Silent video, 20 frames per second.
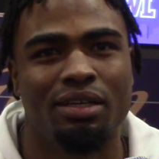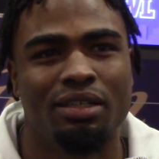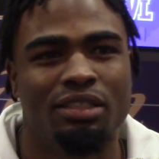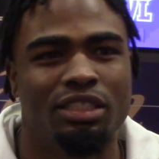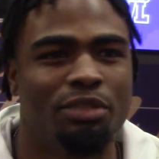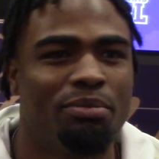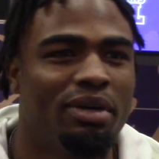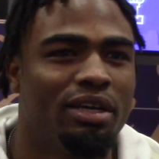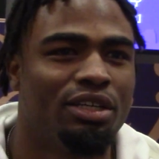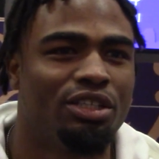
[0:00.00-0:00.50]

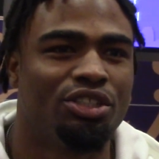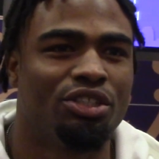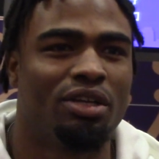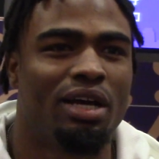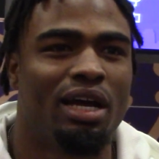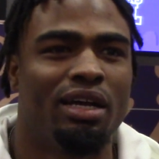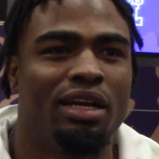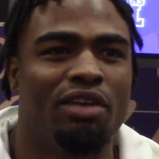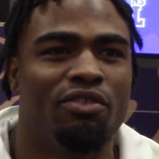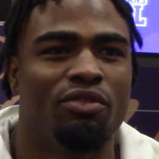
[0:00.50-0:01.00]
Just making sure
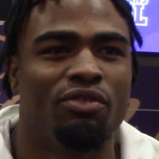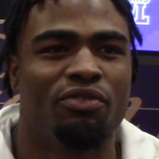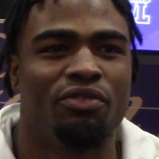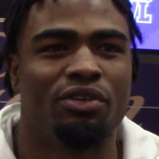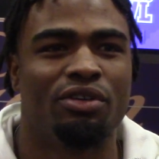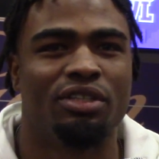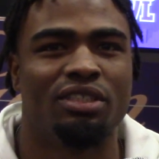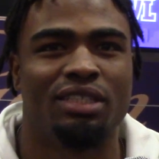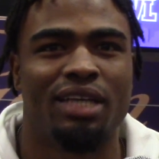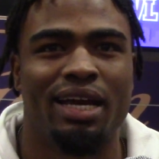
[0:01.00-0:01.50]
I never
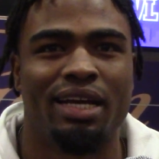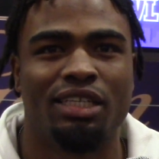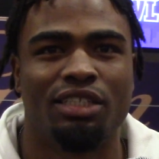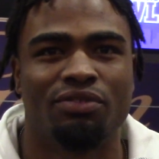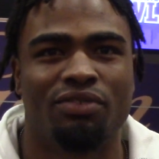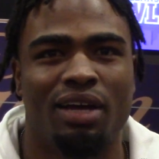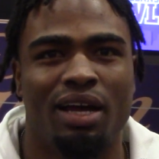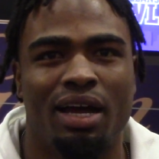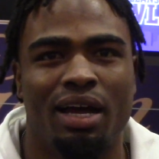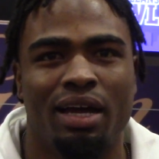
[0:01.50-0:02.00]
feel
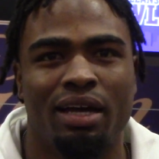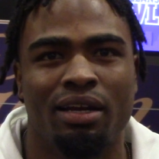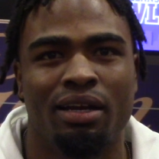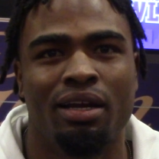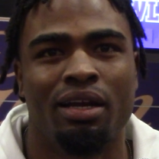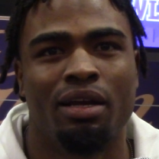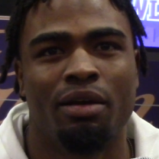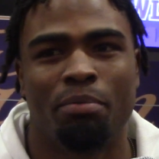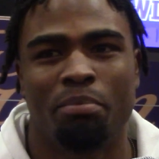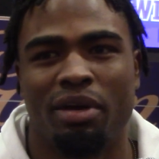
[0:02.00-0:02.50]
satisfied,
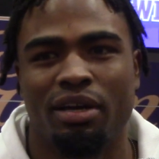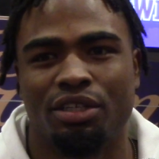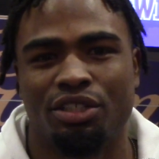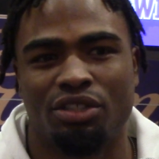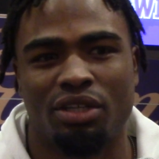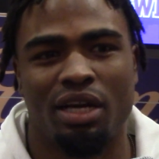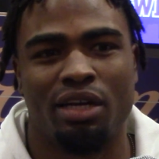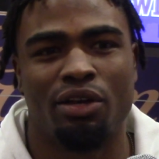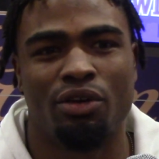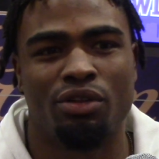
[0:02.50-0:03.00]
making
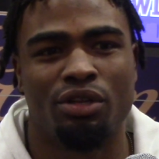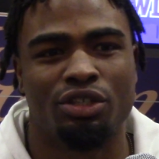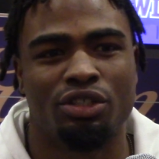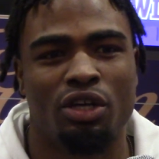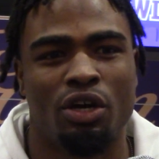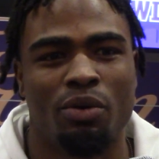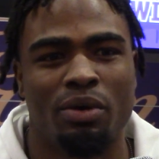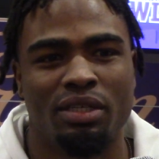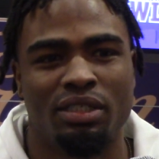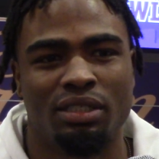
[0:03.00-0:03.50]
sure I know there's
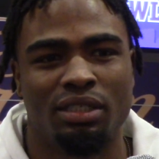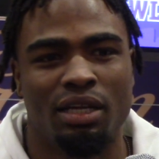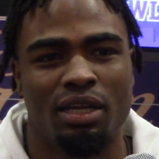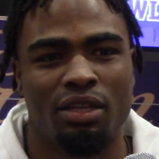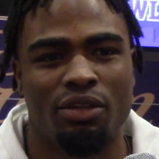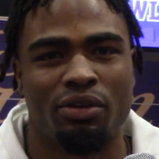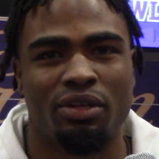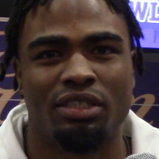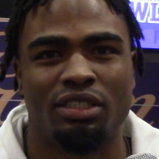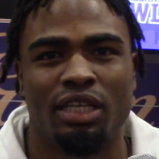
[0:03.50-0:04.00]
always
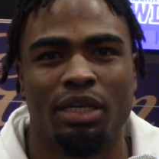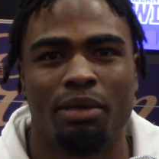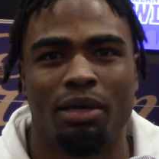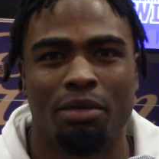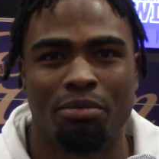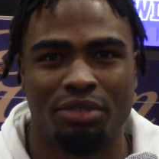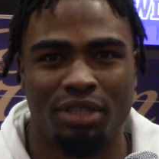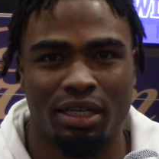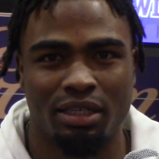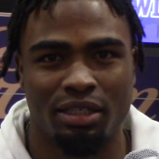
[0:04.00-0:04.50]
another
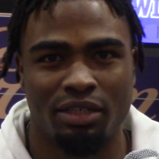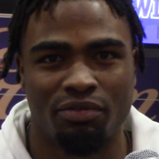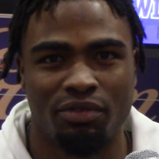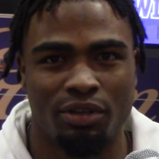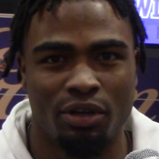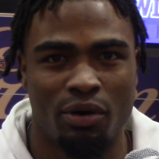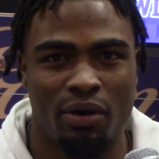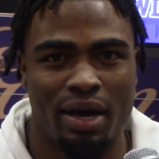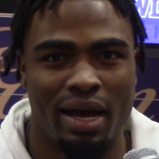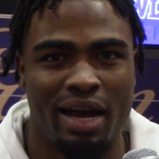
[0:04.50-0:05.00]
objective to
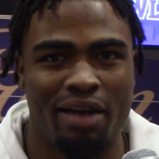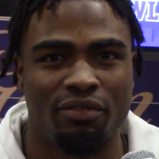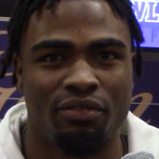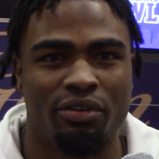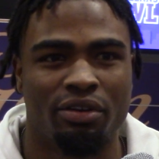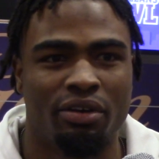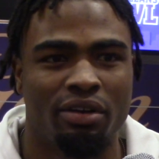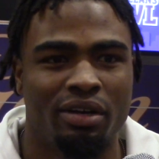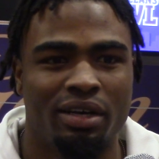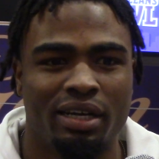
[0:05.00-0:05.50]
go
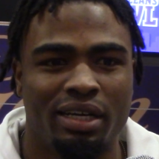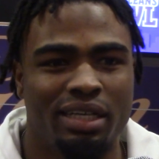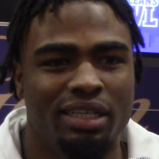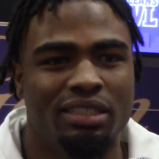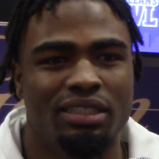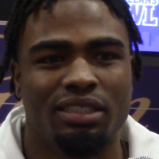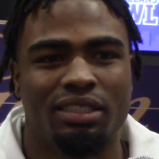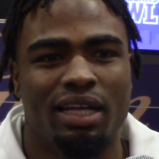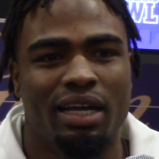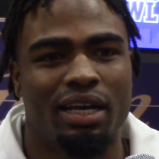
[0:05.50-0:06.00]
after. He's
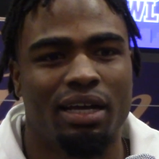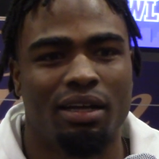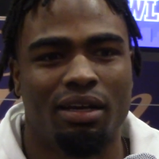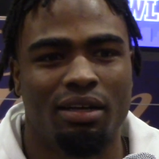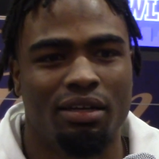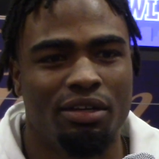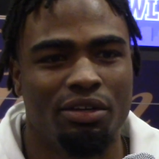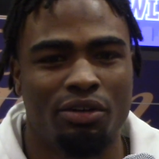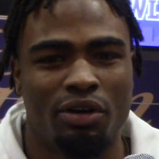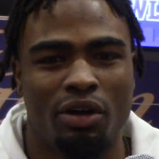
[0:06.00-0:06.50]
just like
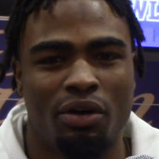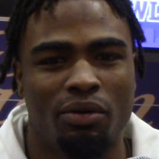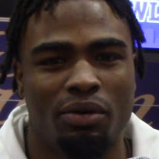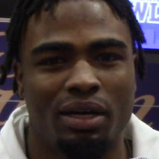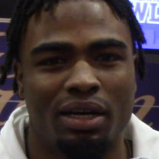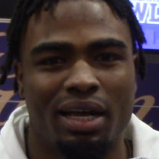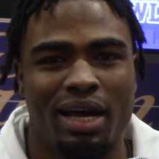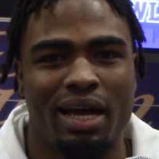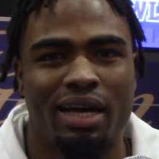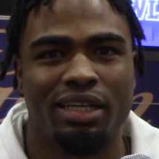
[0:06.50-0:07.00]
a you know
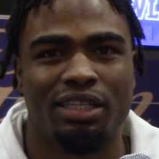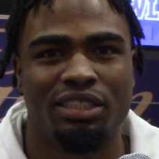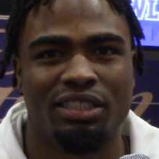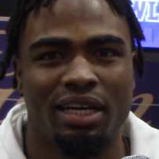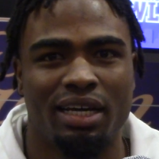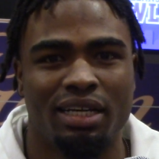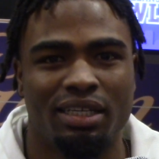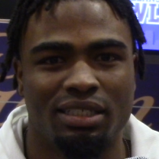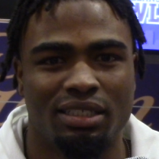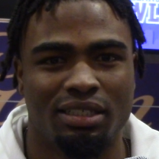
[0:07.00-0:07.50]
a guy to
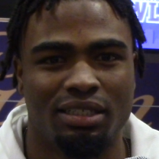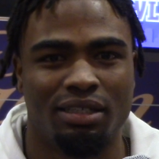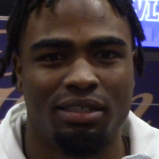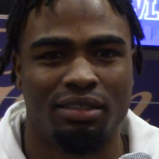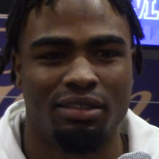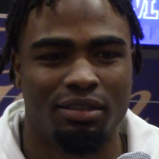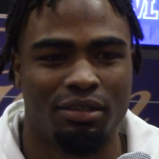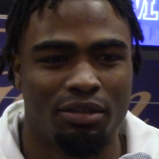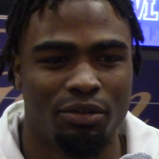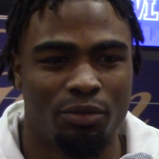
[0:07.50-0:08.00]
chase and
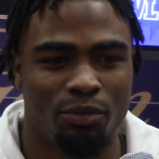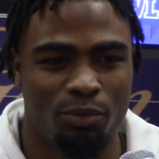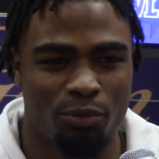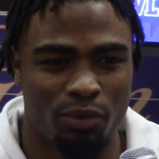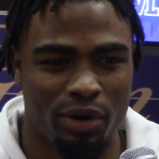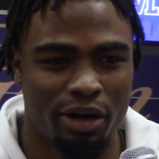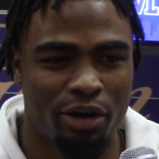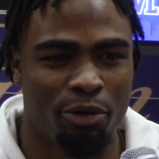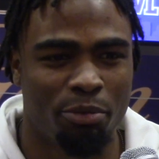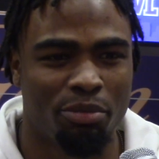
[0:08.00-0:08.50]
a
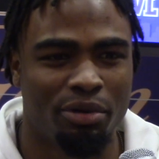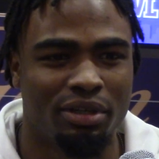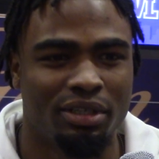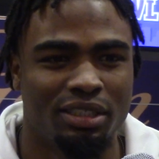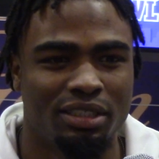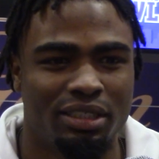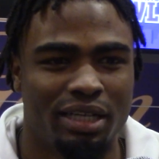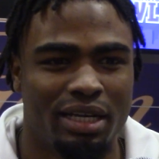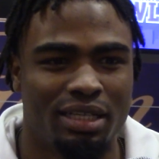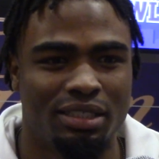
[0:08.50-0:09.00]
record book to
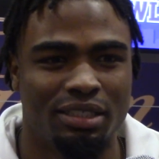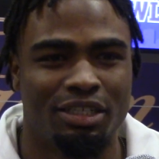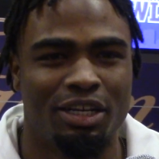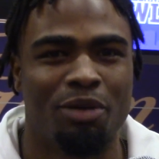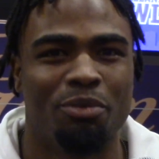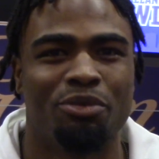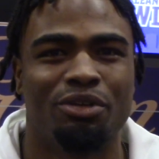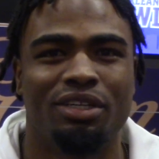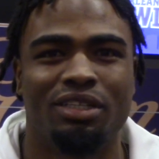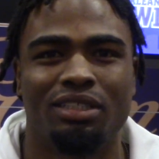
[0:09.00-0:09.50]
chase, a
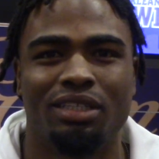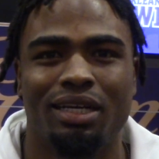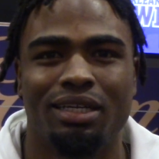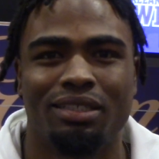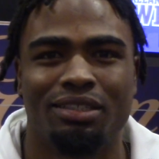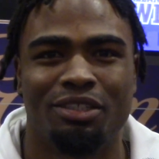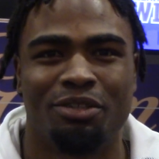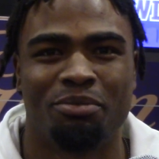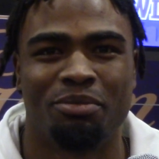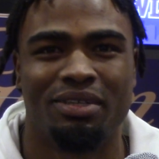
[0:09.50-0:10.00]
number to chase
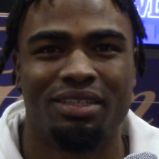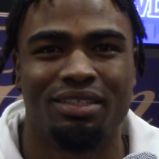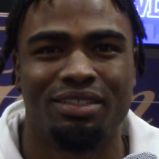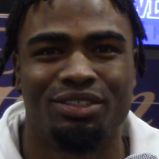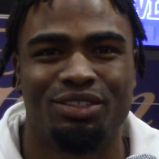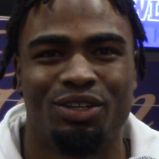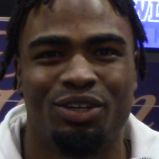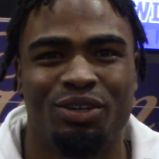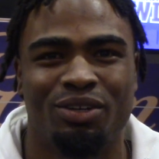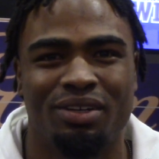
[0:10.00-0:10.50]
to than me.
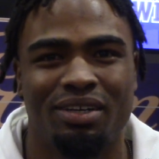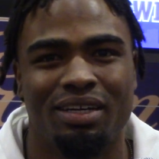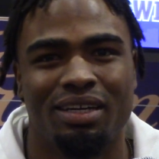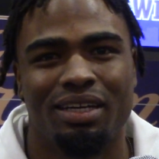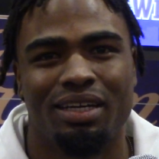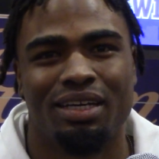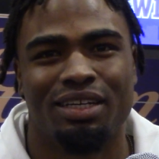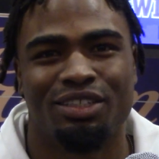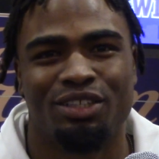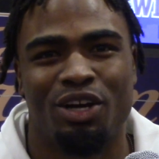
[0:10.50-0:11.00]
So
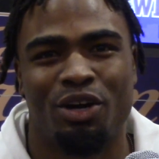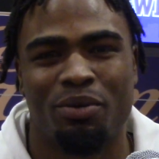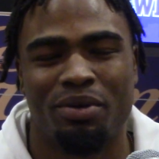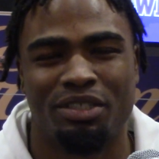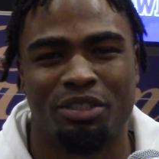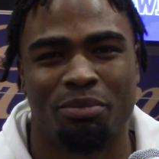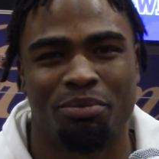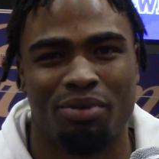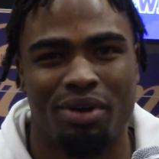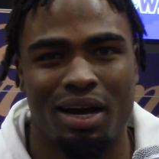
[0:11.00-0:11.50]
it's
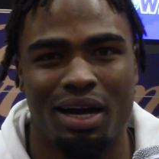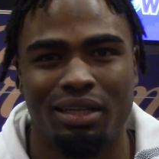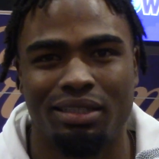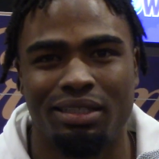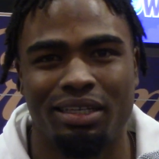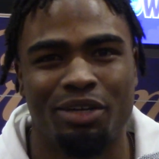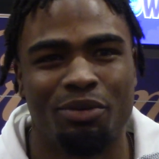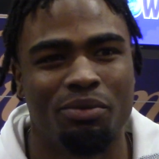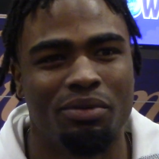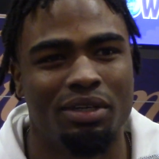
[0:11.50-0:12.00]
always a pride
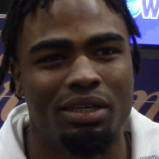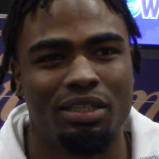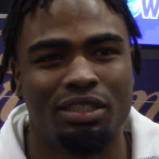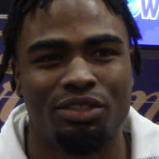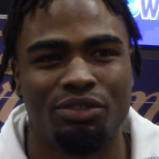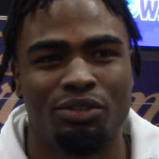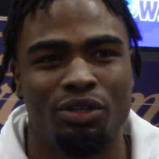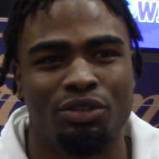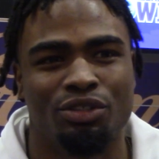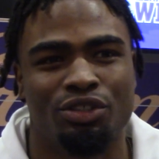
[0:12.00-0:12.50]
thing with us,
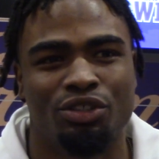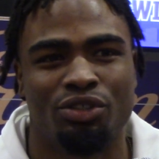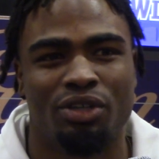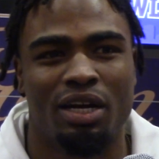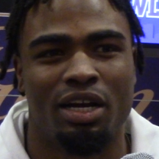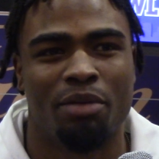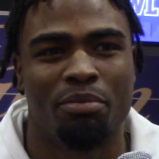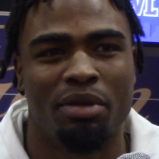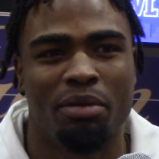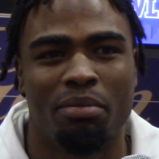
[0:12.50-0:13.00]
you know, just
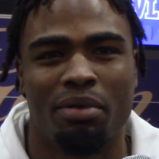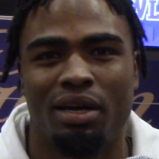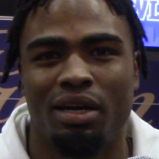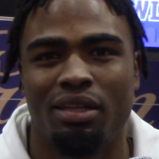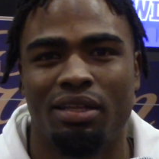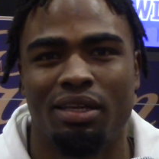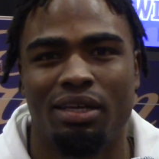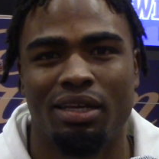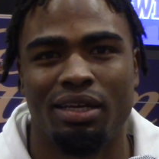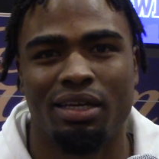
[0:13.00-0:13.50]
trying to be better
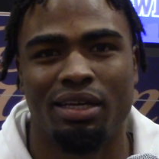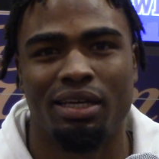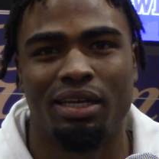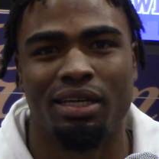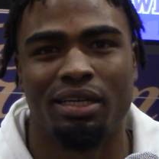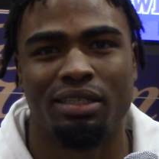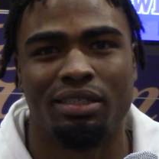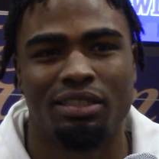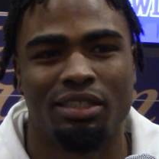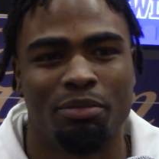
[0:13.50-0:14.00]
than he
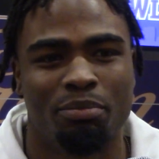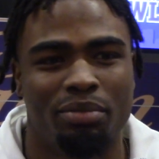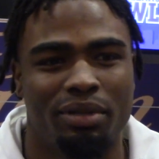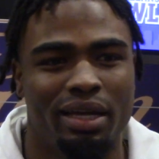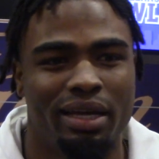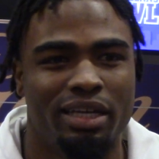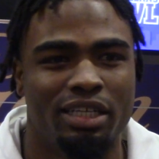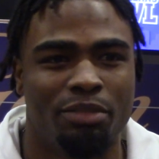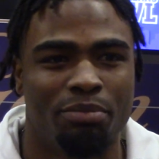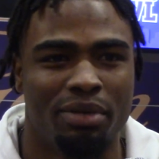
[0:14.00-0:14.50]
is and
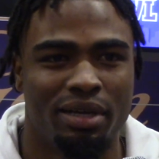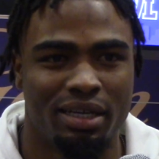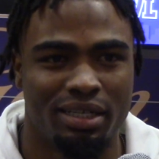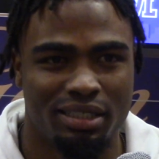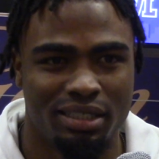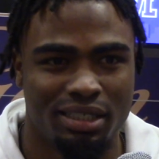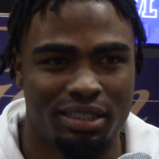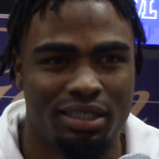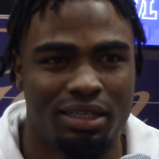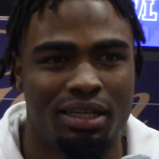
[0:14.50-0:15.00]
play as big as
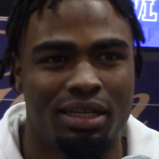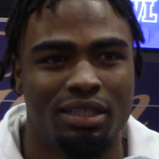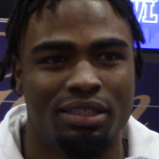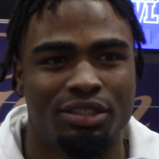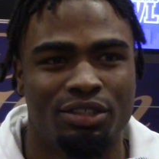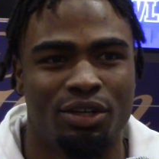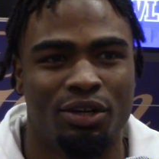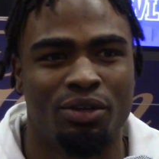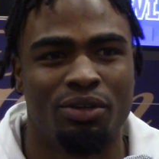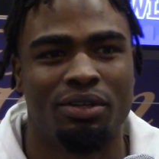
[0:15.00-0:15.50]
he does.
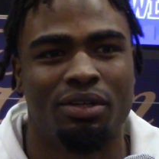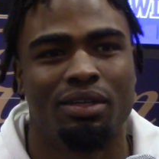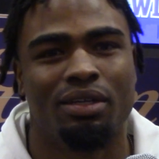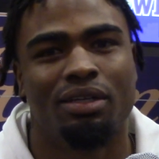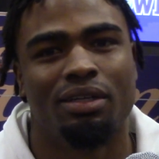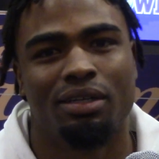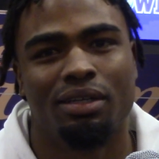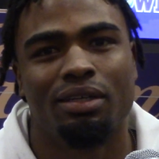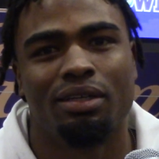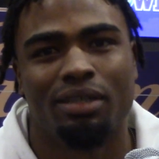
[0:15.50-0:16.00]
So
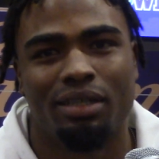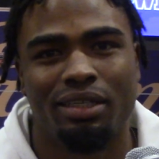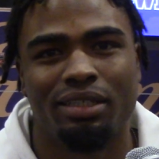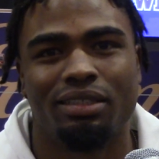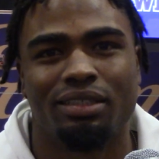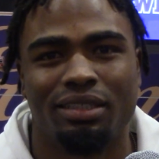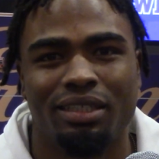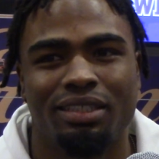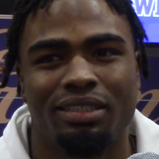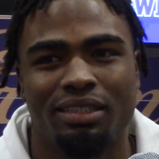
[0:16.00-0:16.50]

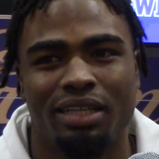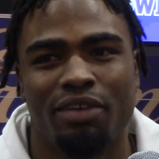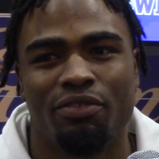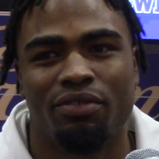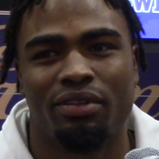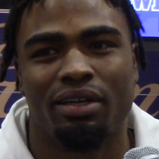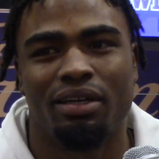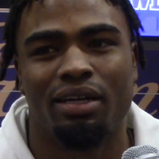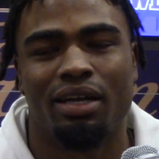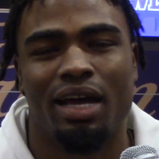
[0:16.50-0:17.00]
it's, it's
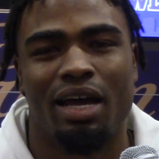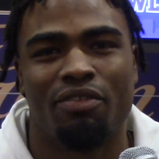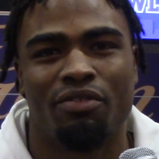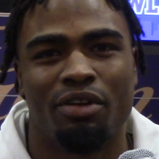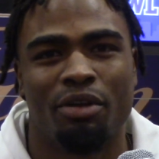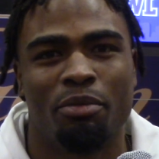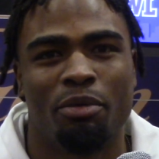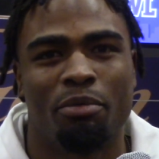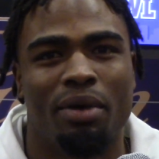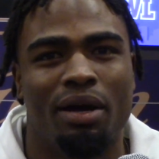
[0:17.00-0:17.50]
definitely good having
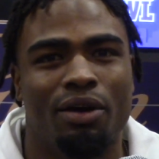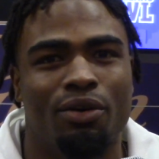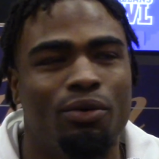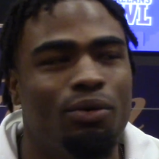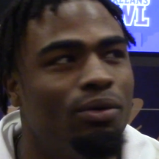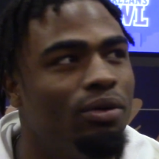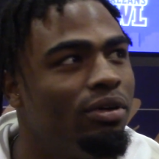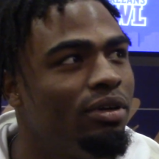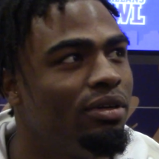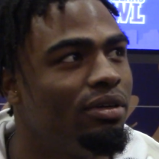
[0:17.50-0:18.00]
him in my
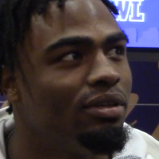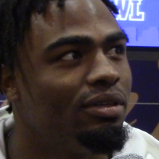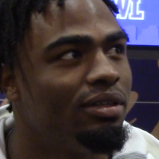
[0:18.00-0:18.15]
corner.